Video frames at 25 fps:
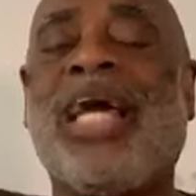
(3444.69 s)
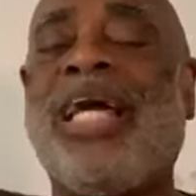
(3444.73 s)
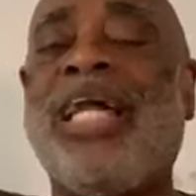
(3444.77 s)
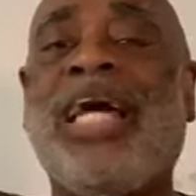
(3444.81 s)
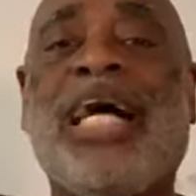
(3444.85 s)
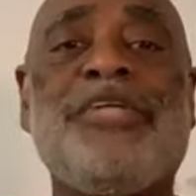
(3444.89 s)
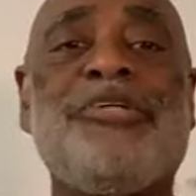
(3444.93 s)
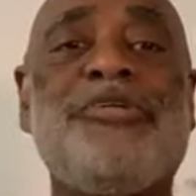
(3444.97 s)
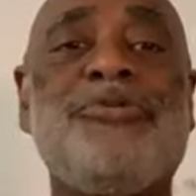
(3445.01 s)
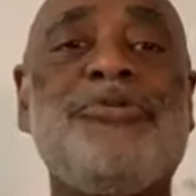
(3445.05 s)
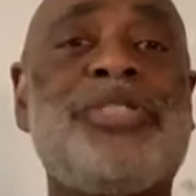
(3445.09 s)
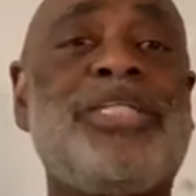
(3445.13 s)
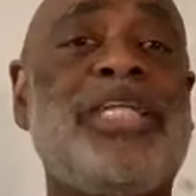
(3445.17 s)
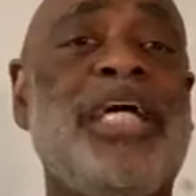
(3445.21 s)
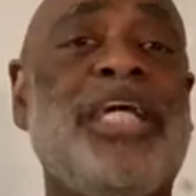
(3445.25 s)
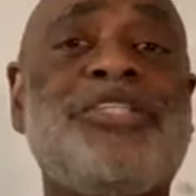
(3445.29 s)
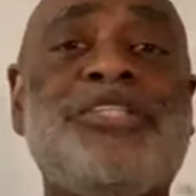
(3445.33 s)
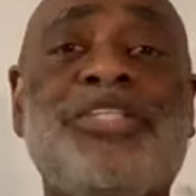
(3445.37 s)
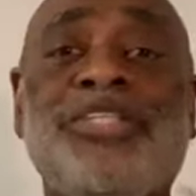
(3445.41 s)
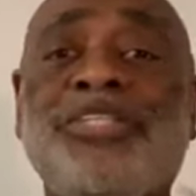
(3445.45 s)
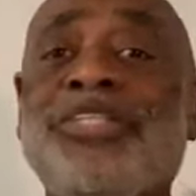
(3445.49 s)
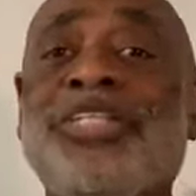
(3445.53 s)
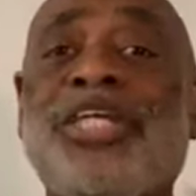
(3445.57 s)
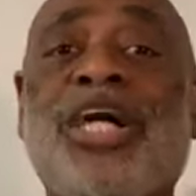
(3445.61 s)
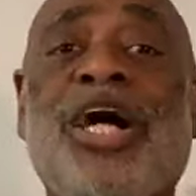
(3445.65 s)
And I do
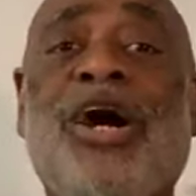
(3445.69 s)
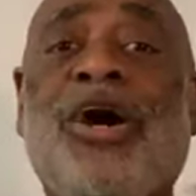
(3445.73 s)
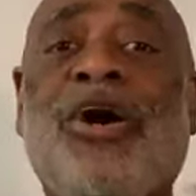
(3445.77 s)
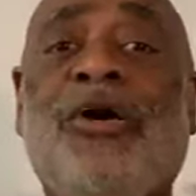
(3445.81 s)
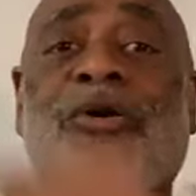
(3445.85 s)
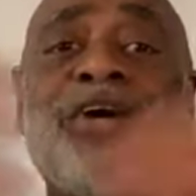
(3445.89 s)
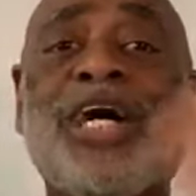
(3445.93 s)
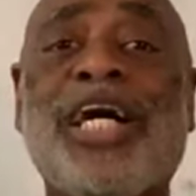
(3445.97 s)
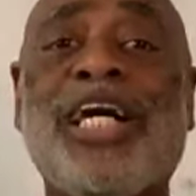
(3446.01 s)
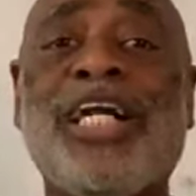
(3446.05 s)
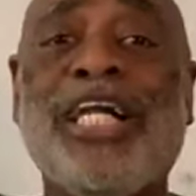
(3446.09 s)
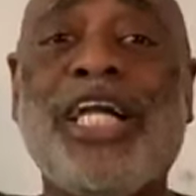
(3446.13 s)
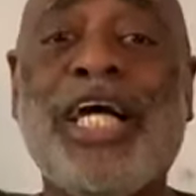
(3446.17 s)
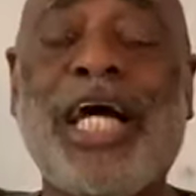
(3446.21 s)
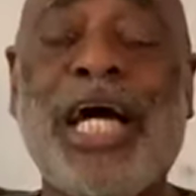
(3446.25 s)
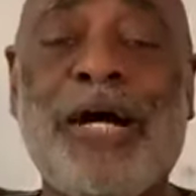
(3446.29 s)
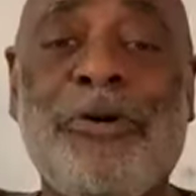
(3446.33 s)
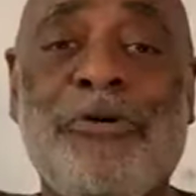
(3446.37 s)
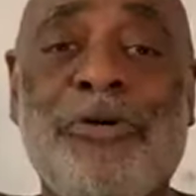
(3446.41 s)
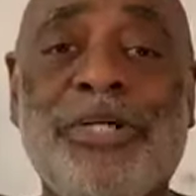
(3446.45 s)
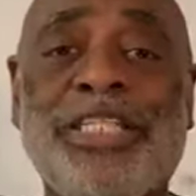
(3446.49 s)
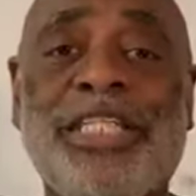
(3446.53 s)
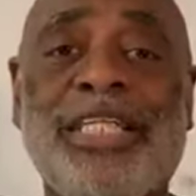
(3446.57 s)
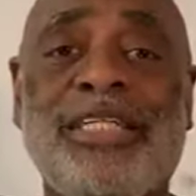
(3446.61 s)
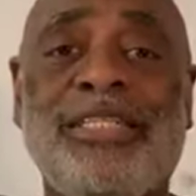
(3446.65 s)
sessions called
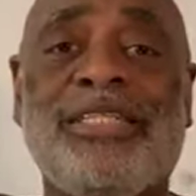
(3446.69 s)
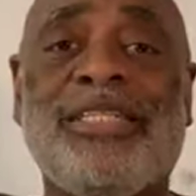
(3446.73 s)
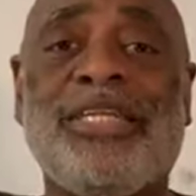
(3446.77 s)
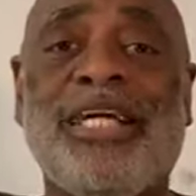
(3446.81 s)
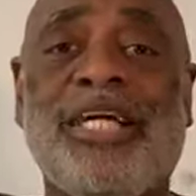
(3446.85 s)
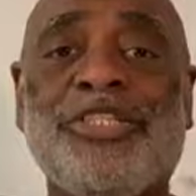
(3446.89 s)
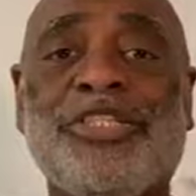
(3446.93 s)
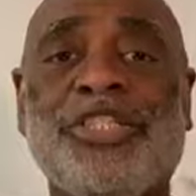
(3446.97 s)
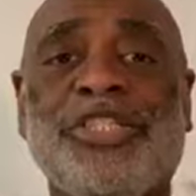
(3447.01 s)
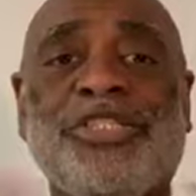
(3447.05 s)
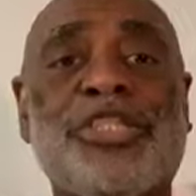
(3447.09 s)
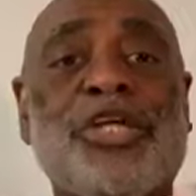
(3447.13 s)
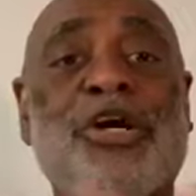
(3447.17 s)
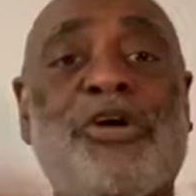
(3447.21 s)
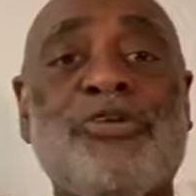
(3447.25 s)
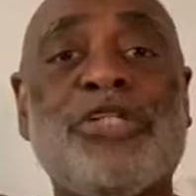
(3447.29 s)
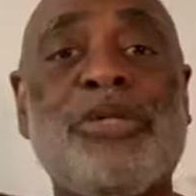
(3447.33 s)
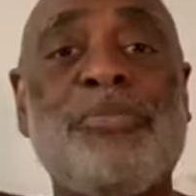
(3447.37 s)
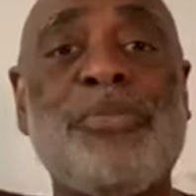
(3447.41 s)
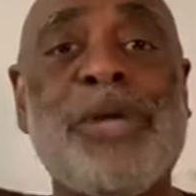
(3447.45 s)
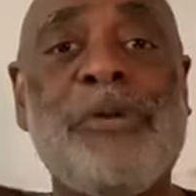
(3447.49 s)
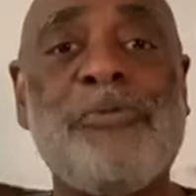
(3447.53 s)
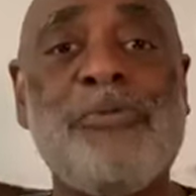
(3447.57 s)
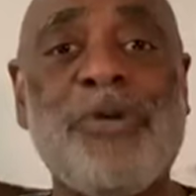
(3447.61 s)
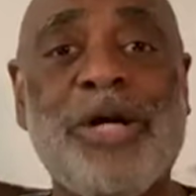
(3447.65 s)
clarity sessions. Go
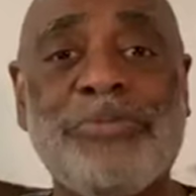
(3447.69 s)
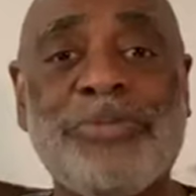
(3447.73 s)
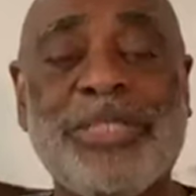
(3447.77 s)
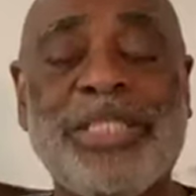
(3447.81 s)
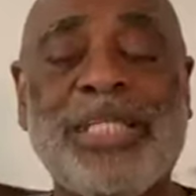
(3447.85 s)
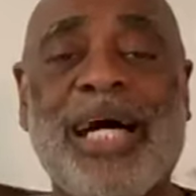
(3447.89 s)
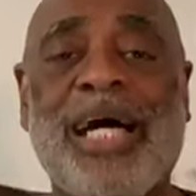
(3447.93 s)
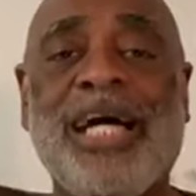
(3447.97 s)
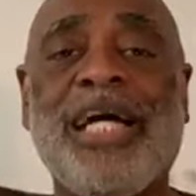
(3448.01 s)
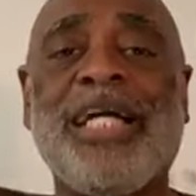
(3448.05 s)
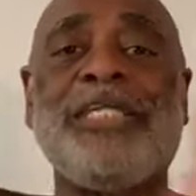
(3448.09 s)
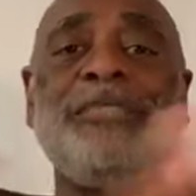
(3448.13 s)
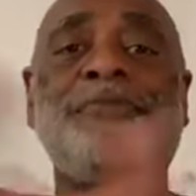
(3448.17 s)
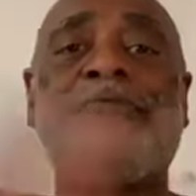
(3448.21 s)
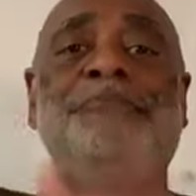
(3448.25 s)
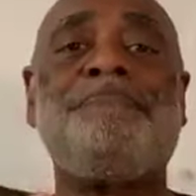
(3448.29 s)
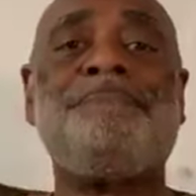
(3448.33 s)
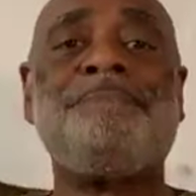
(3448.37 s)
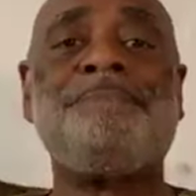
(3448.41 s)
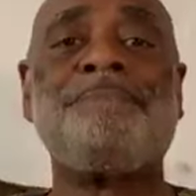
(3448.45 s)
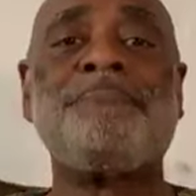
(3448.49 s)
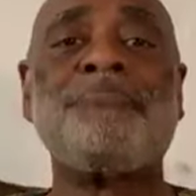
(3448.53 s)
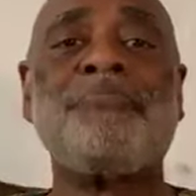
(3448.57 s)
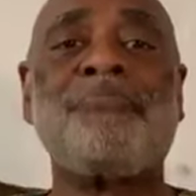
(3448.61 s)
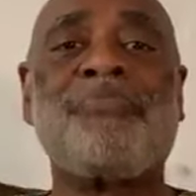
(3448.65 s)
to my website.
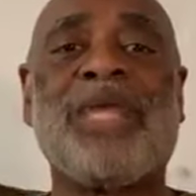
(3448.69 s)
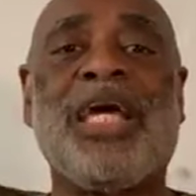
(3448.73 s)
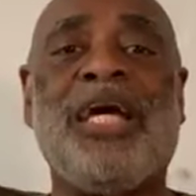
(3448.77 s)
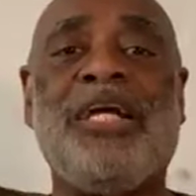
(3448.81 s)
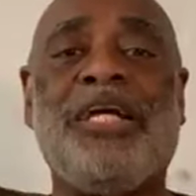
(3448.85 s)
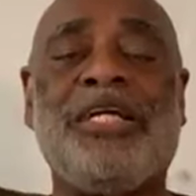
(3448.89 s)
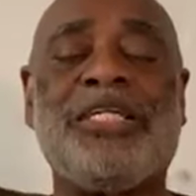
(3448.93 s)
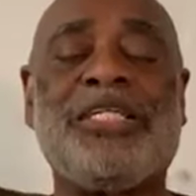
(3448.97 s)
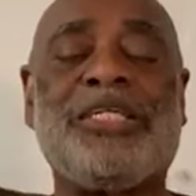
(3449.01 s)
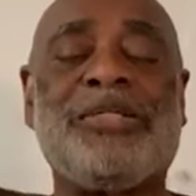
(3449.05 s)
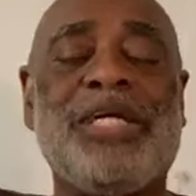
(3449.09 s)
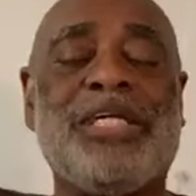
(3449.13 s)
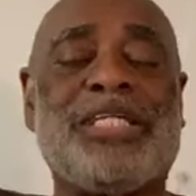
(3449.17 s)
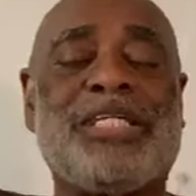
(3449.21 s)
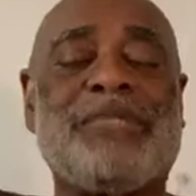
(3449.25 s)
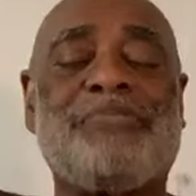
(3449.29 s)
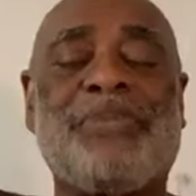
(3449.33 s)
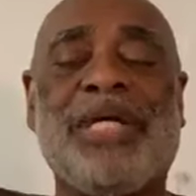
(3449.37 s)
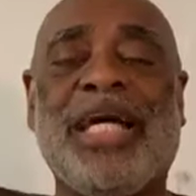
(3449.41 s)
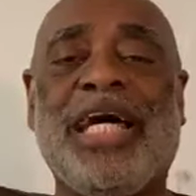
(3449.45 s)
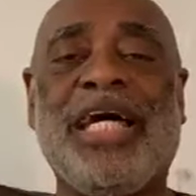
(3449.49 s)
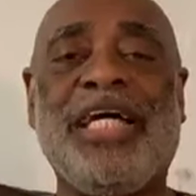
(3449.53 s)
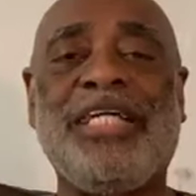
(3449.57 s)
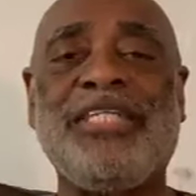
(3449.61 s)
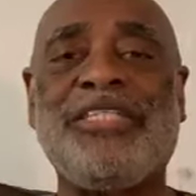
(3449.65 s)
It
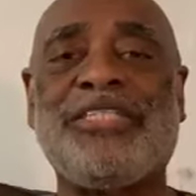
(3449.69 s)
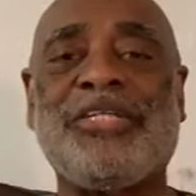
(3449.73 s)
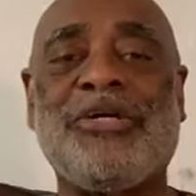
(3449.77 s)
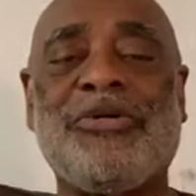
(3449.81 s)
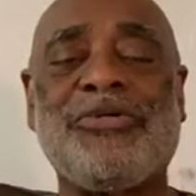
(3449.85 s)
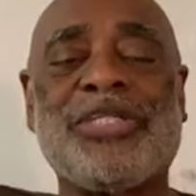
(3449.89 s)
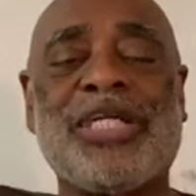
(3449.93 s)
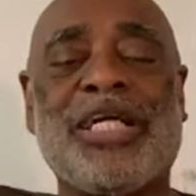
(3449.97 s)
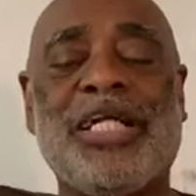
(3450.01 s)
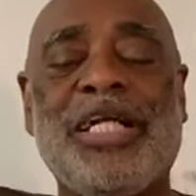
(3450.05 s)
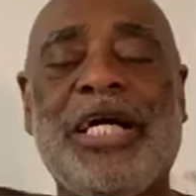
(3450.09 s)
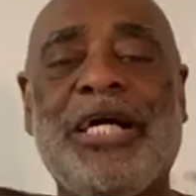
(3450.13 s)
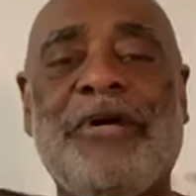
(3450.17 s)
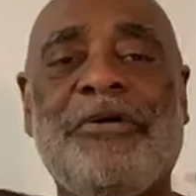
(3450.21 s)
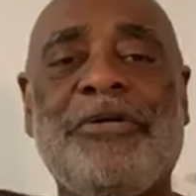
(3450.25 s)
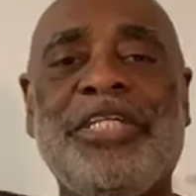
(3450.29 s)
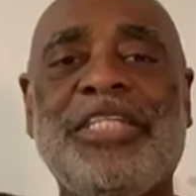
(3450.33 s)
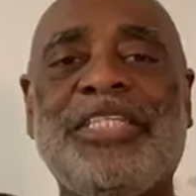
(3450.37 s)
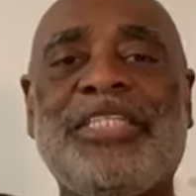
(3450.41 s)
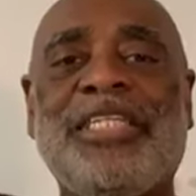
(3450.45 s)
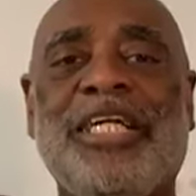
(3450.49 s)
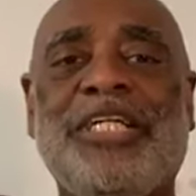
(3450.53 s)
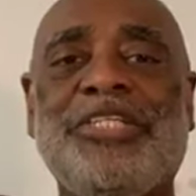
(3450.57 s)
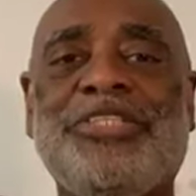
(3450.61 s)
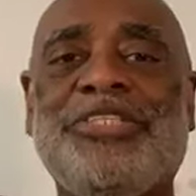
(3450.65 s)
explains those
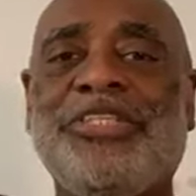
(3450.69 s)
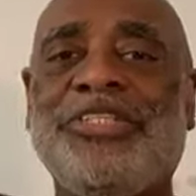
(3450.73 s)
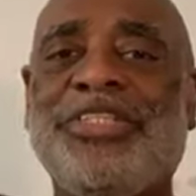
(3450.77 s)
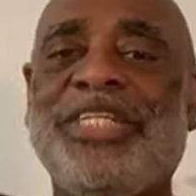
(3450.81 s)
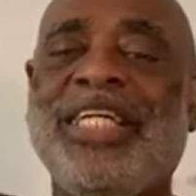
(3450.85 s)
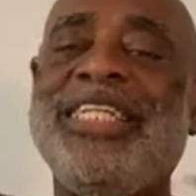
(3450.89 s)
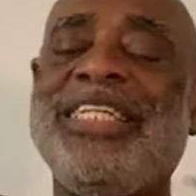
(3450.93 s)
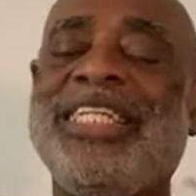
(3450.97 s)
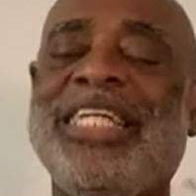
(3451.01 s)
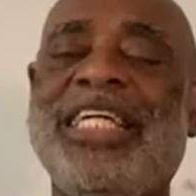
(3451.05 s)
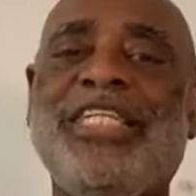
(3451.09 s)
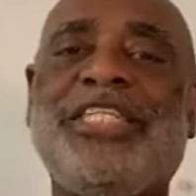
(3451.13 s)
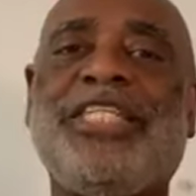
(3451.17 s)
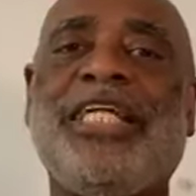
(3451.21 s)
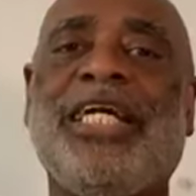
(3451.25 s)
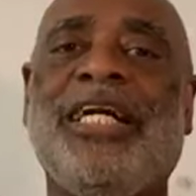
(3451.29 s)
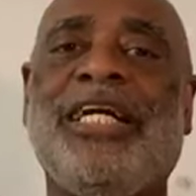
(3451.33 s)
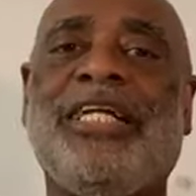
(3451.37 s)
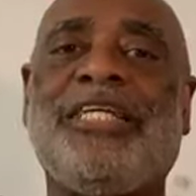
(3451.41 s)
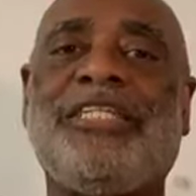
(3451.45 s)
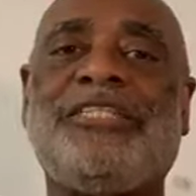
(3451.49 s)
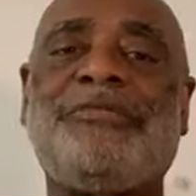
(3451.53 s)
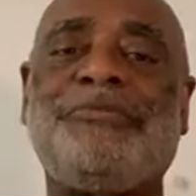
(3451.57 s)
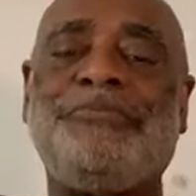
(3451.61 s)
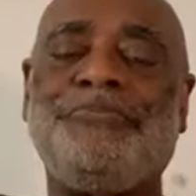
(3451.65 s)
clarity sessions in
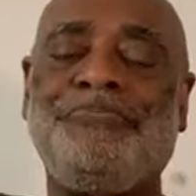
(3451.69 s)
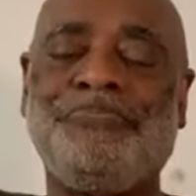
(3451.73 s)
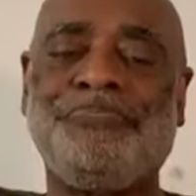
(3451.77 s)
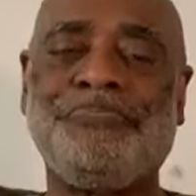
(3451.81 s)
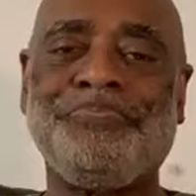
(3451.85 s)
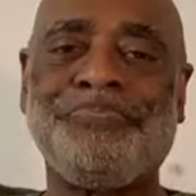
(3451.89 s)
detail.